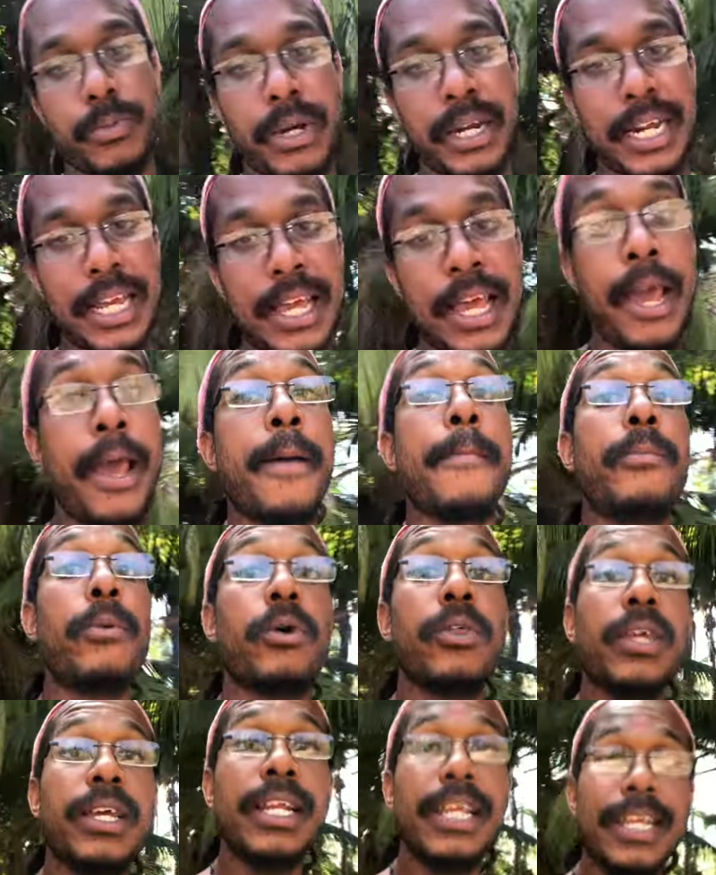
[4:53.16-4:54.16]
money more
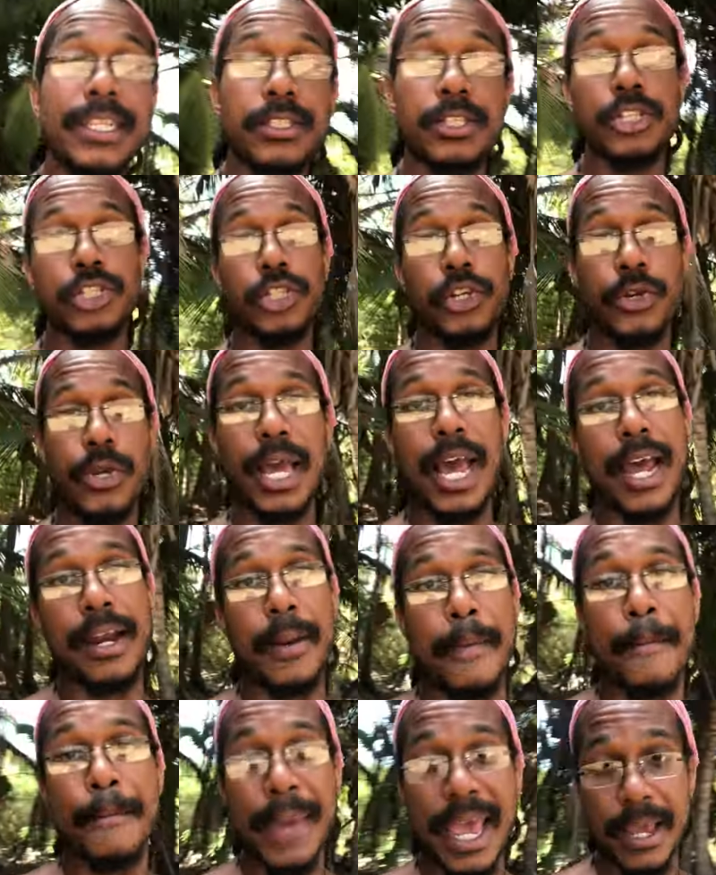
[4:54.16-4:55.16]
than it is to show you how
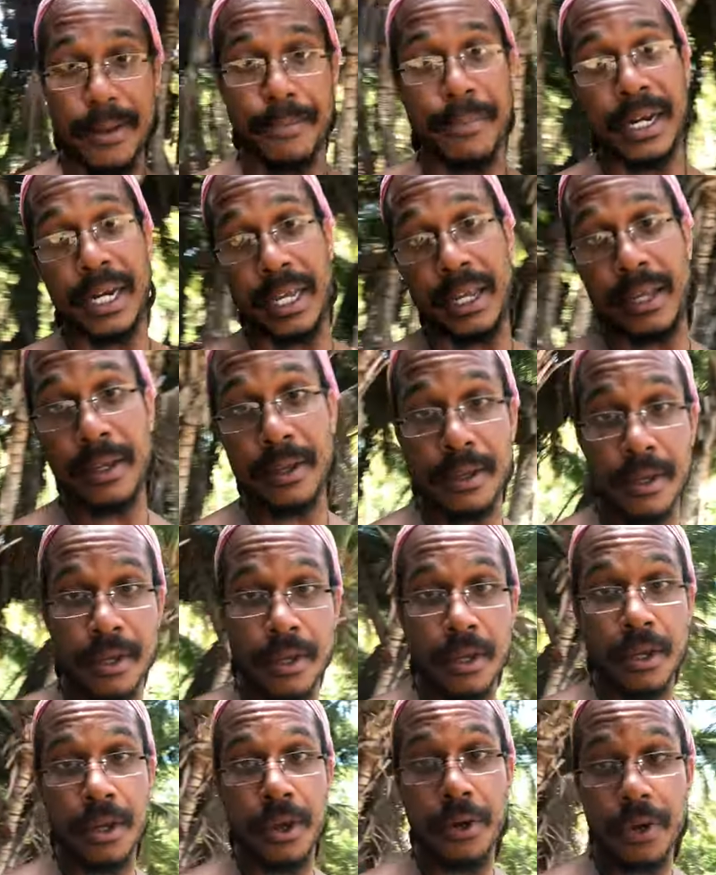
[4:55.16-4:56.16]
to make money.
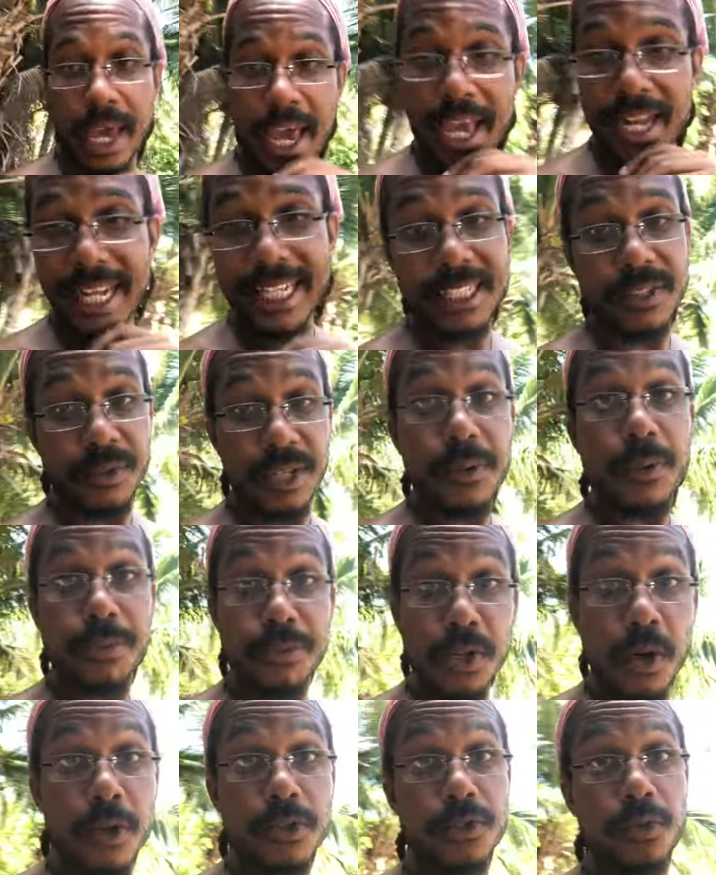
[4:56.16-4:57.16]
Okay, let's, I'm
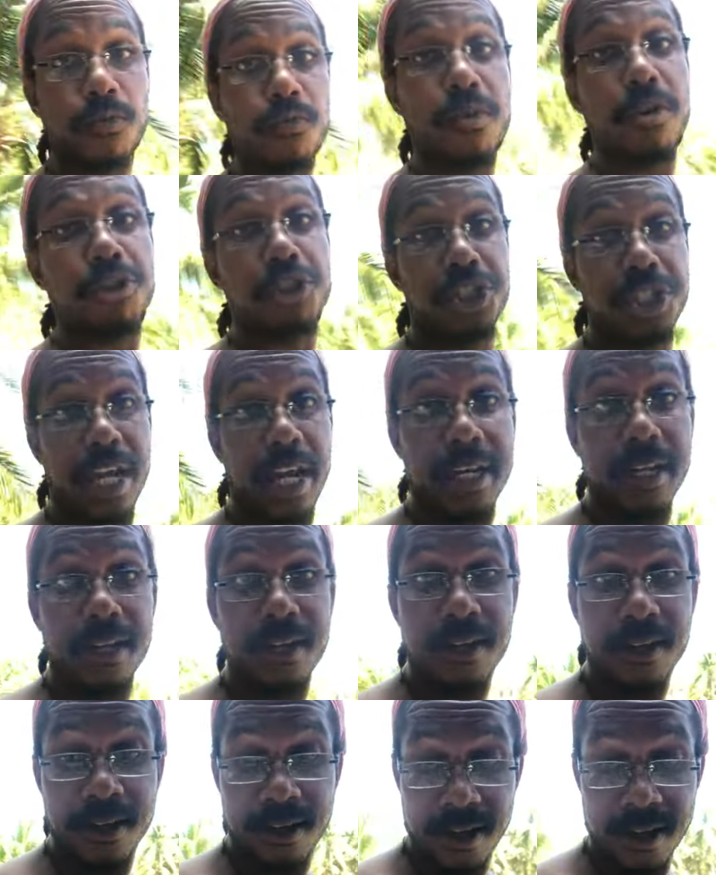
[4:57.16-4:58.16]
on some real shit.
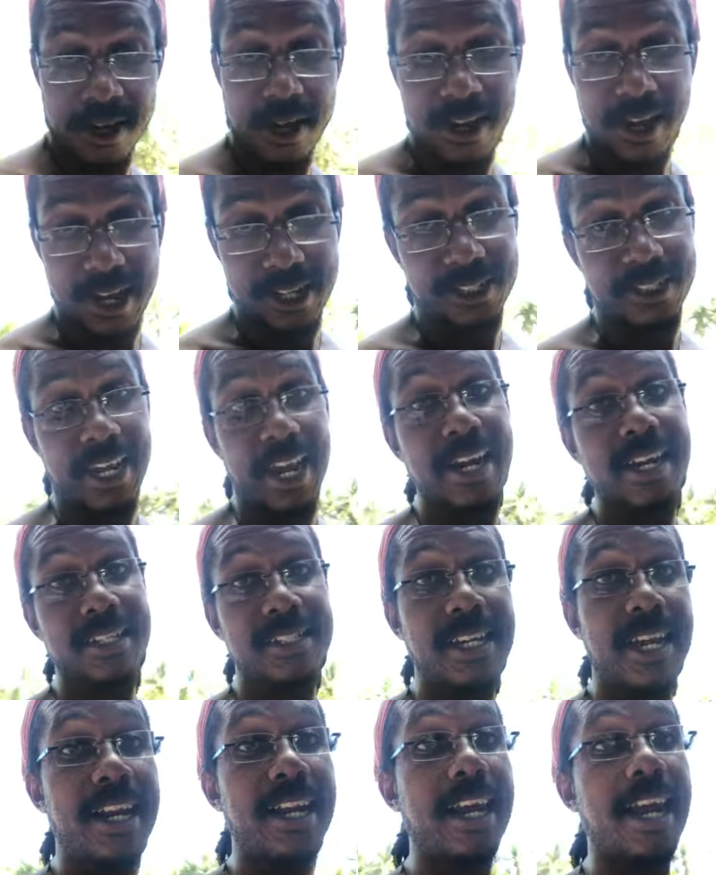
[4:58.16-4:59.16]
I say it and
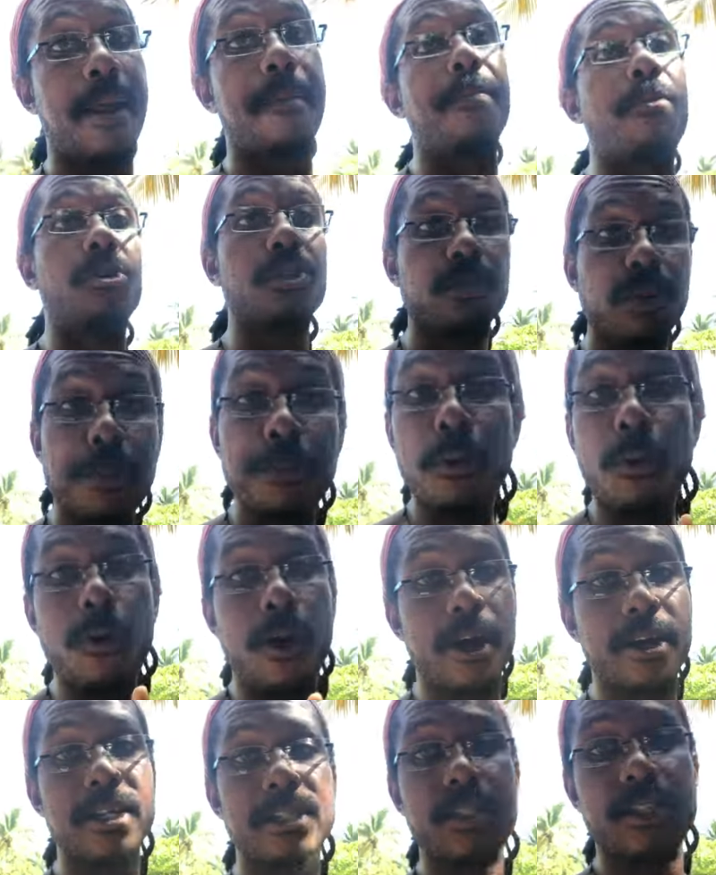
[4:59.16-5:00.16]
say it again. Most people
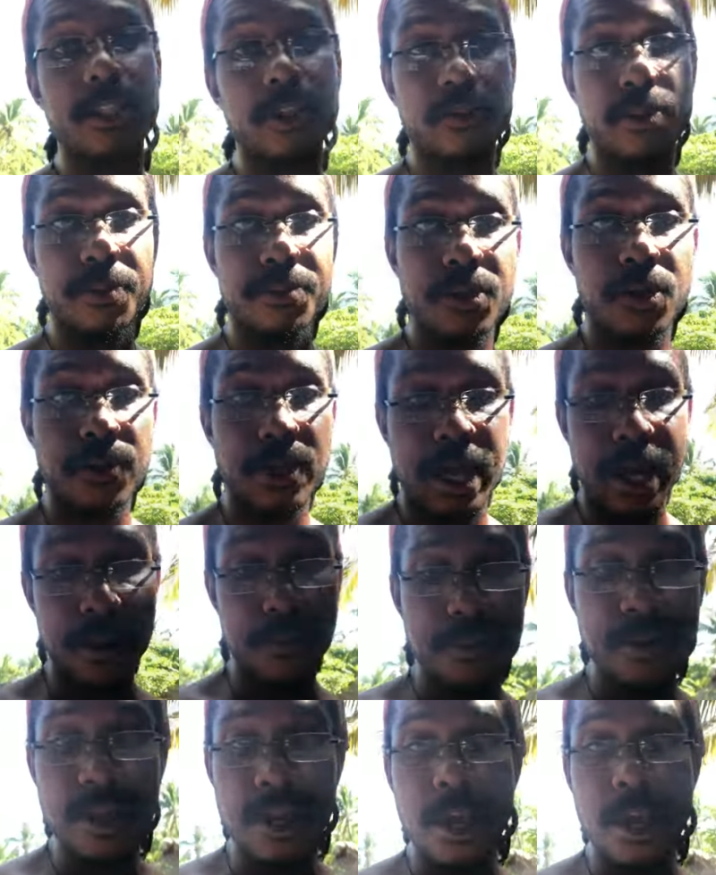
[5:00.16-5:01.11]
walk into this crypto game,